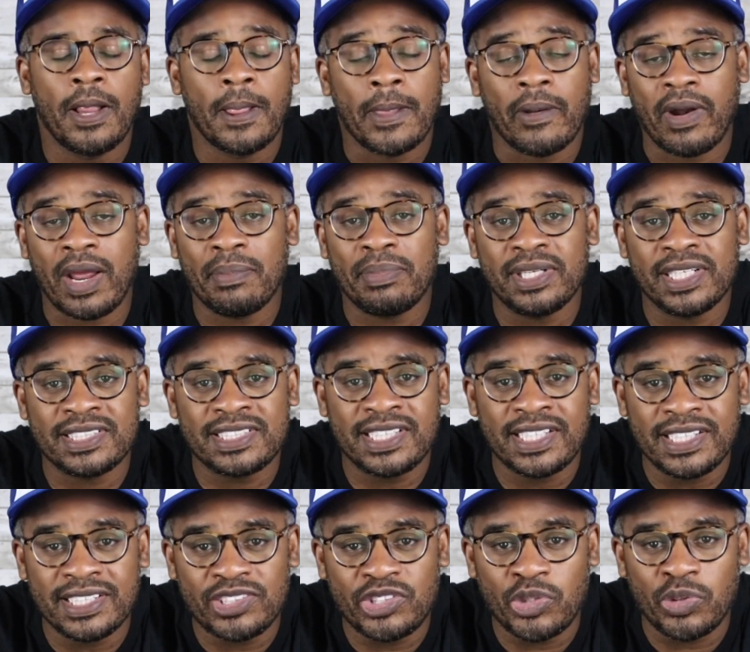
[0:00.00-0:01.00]
All right, but let's
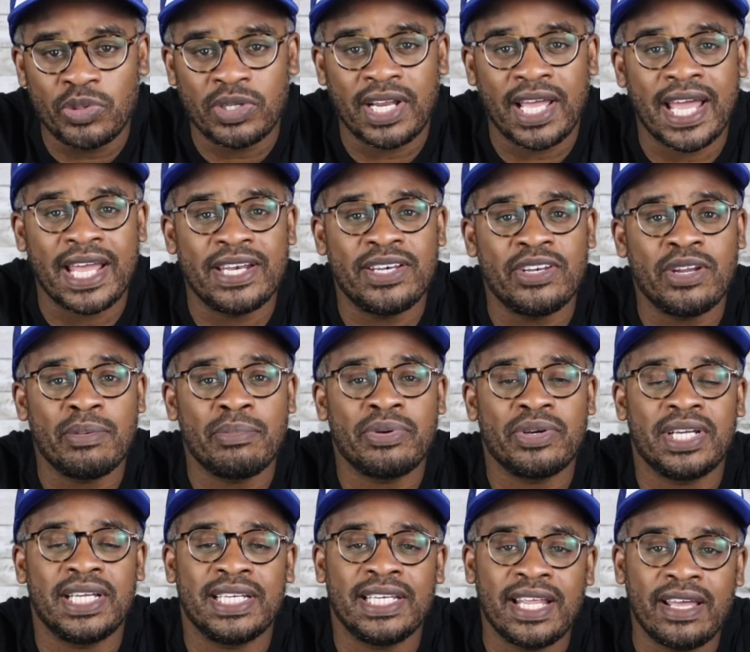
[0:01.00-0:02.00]
get into it. At number
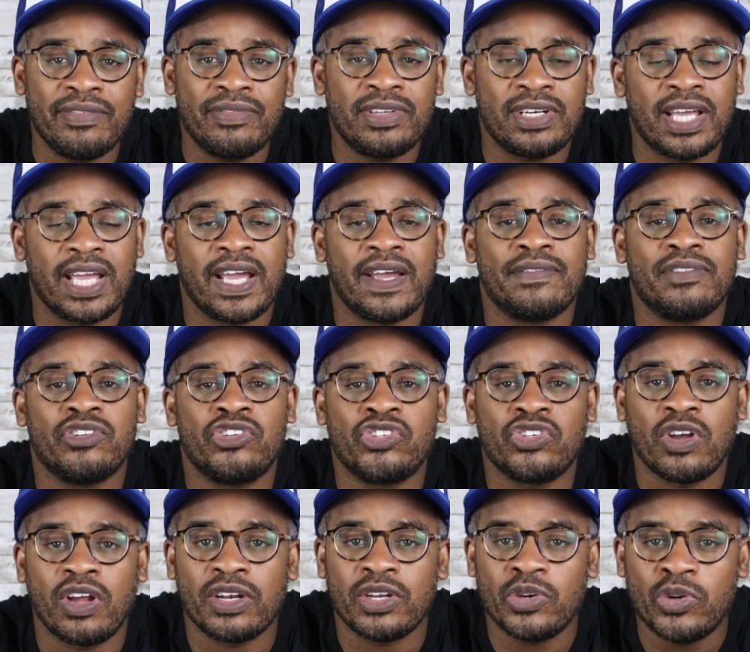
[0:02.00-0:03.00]
11, I have the
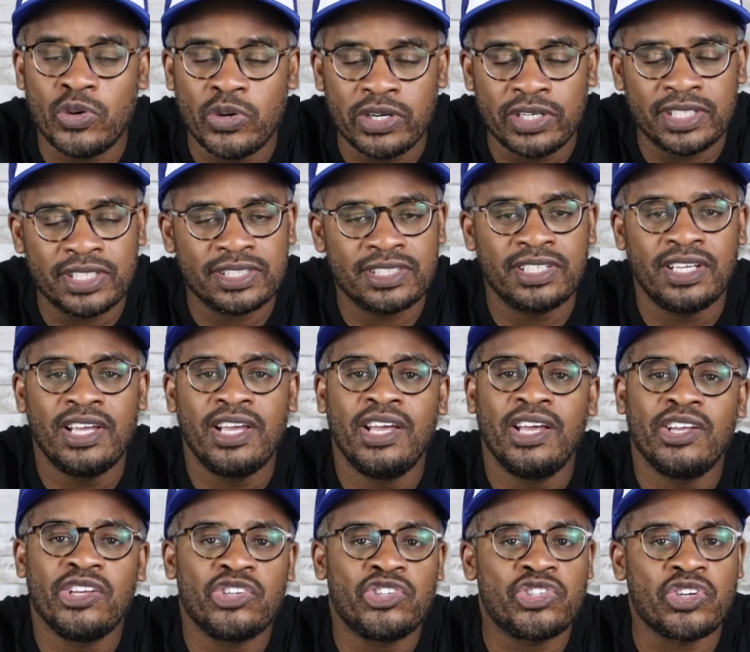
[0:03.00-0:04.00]
Charlotte Hornets.
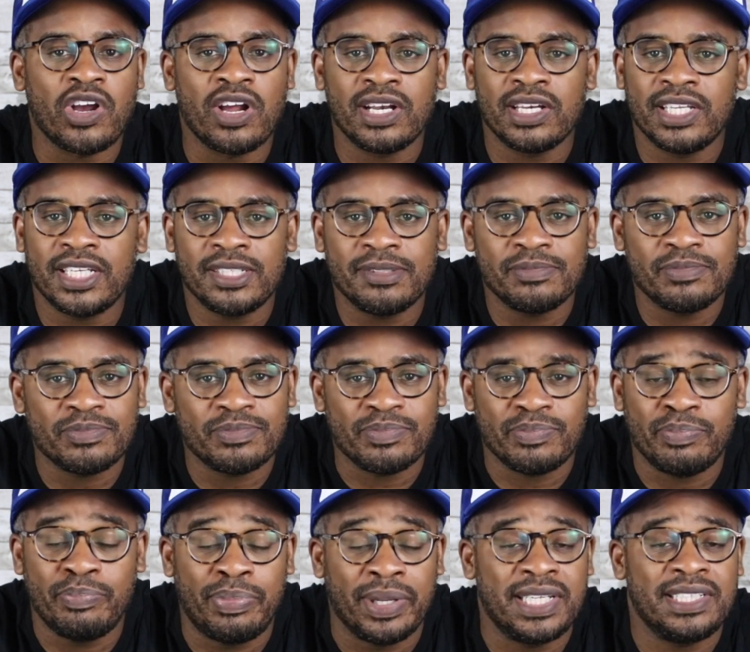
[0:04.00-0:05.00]
Charlotte
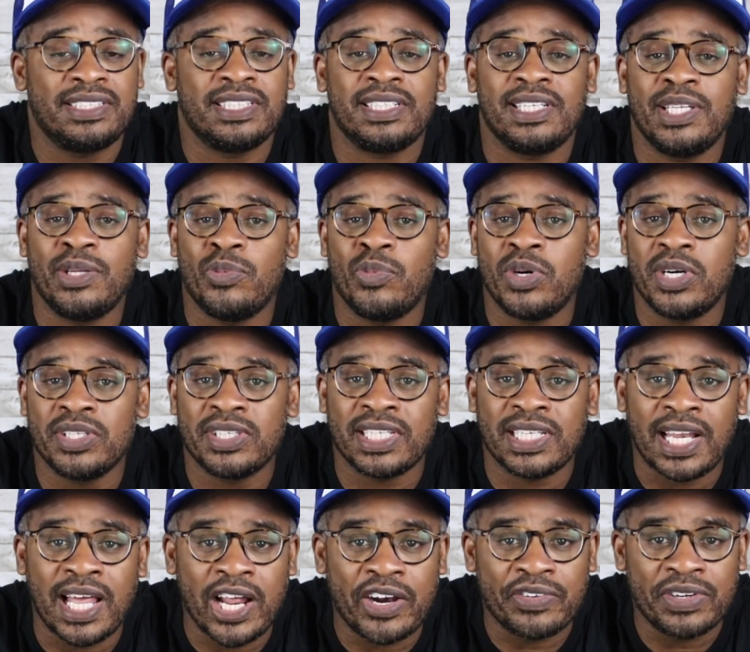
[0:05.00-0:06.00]
basically won the
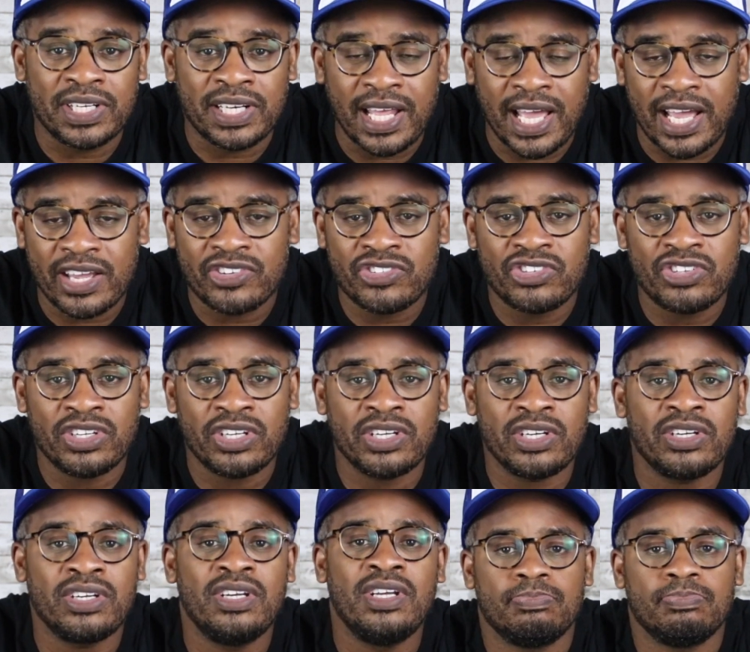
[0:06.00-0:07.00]
lottery last
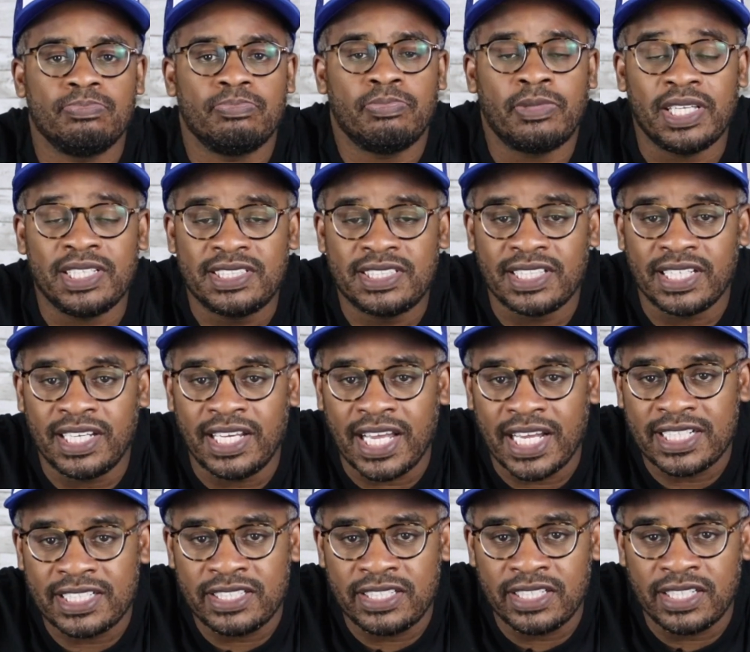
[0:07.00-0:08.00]
year. They
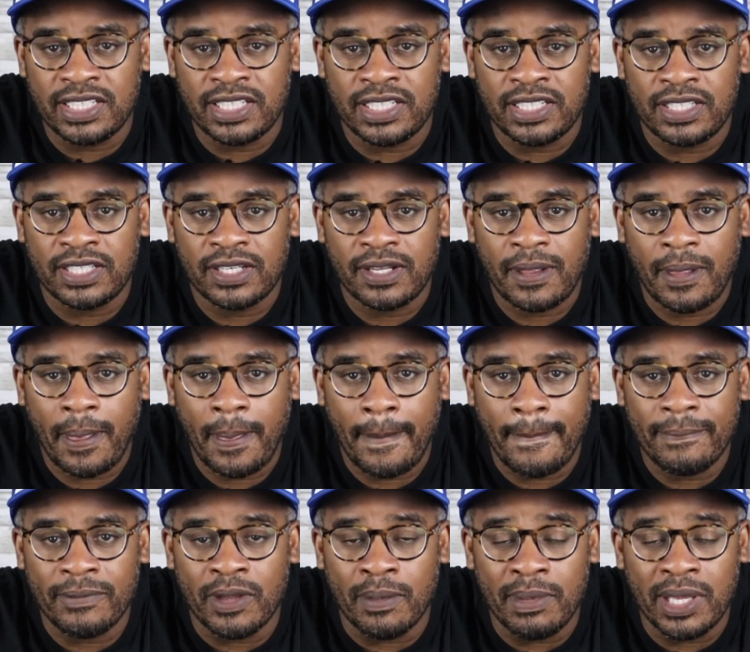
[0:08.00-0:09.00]
selected
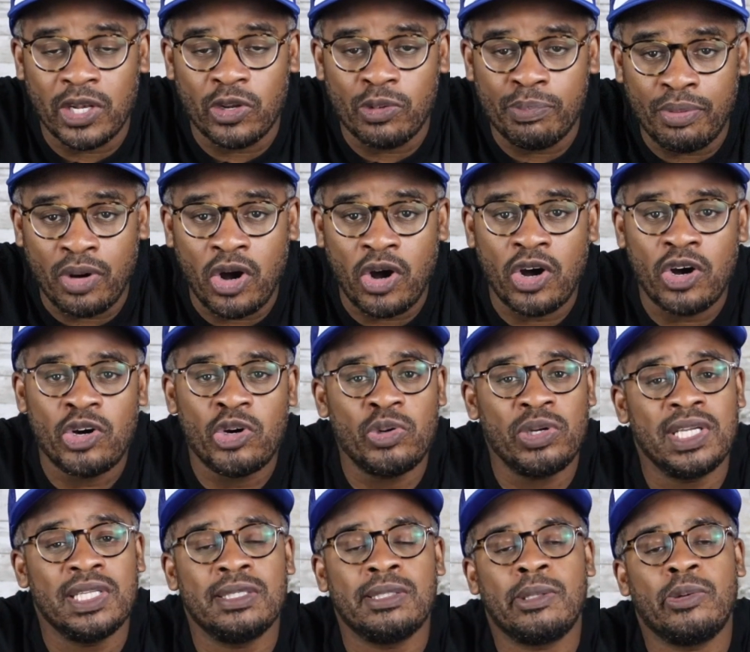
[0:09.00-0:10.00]
LaMelo Ball, who
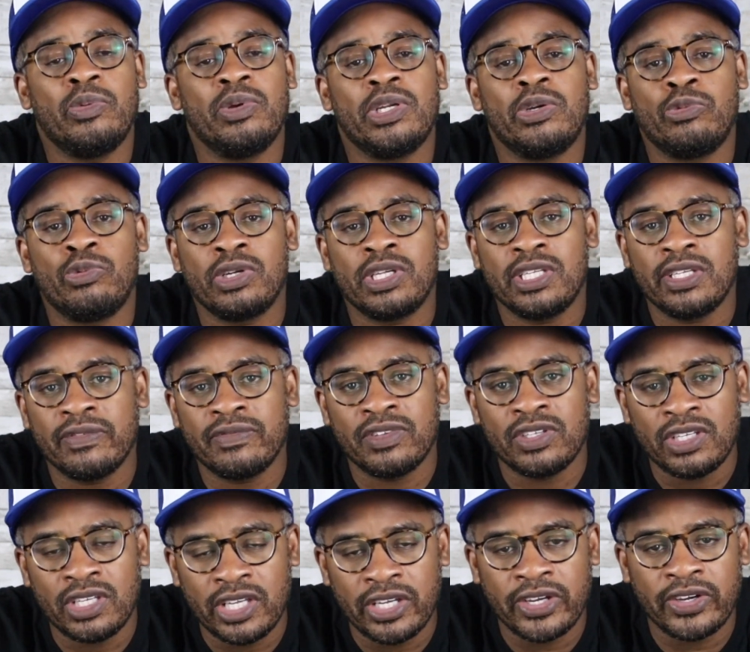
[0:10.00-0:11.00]
ended up winning Rookie of the
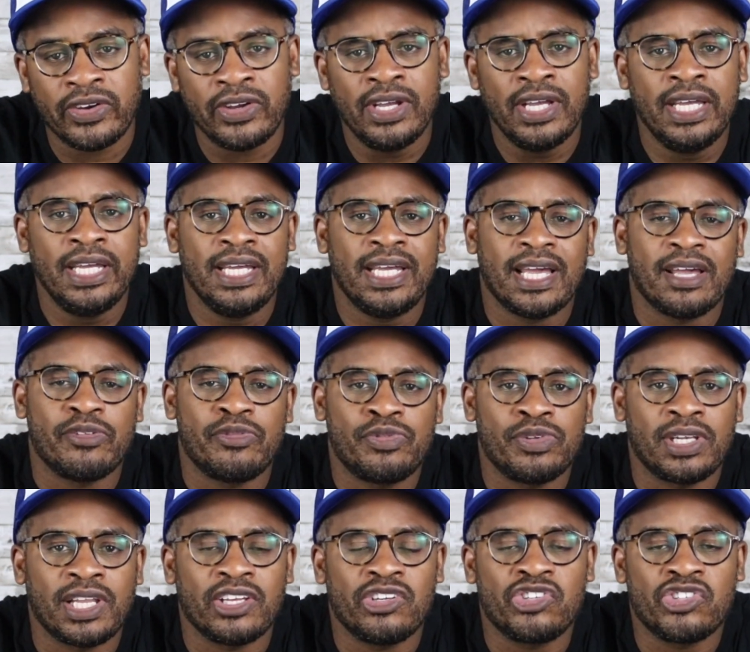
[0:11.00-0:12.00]
Year. I
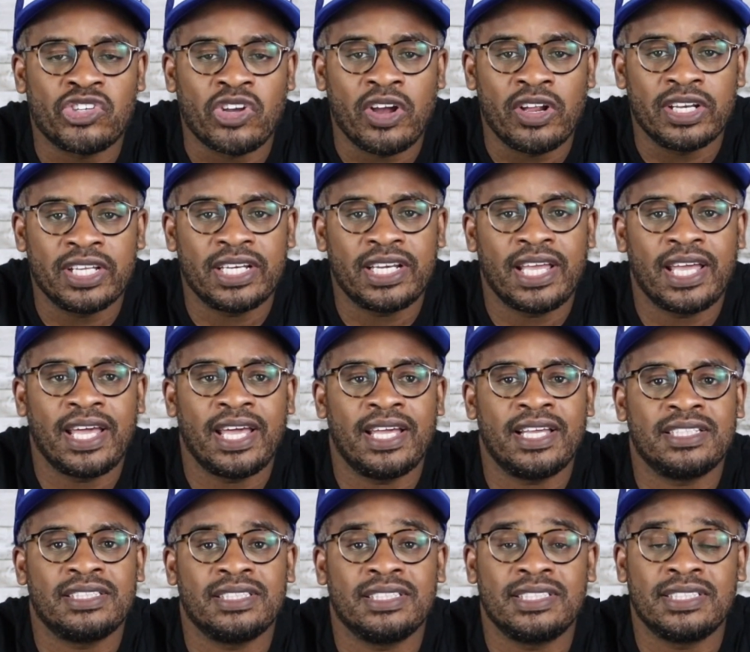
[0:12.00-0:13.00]
feel like Charlotte
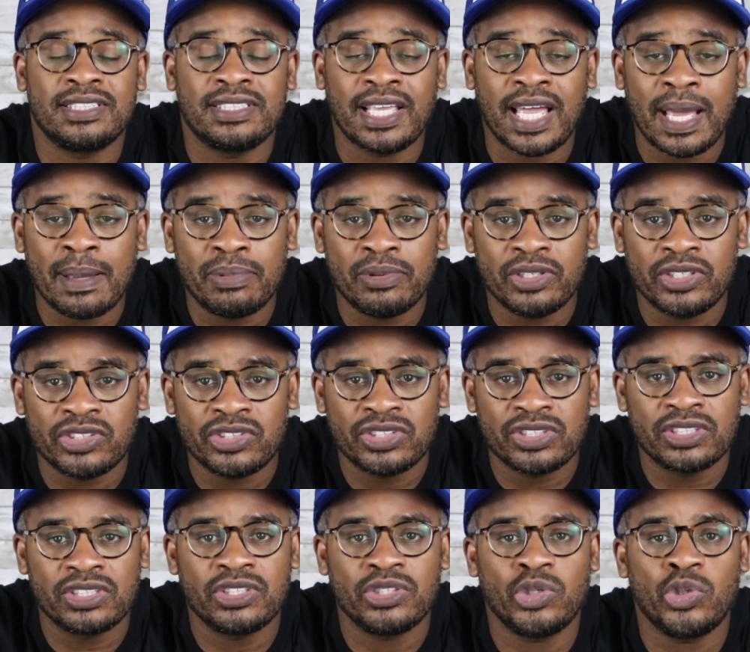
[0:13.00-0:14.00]
has
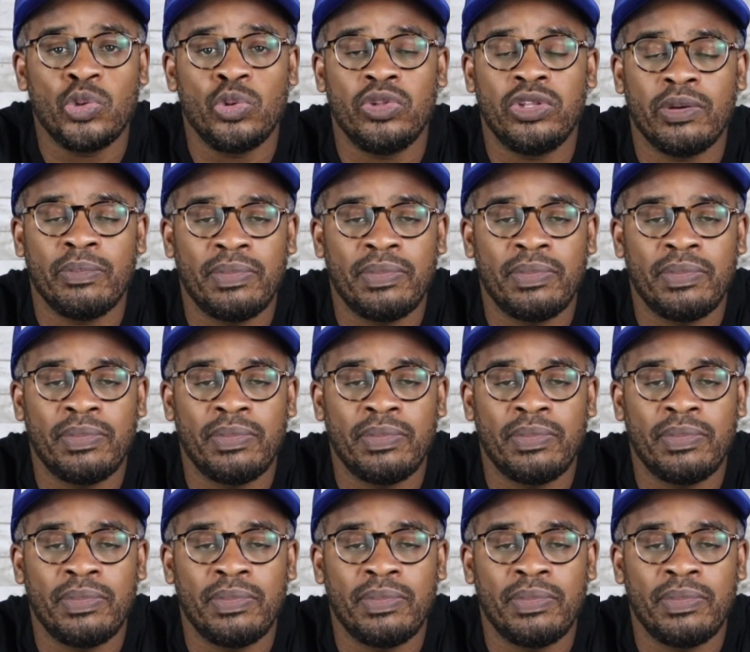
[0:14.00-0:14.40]
established who their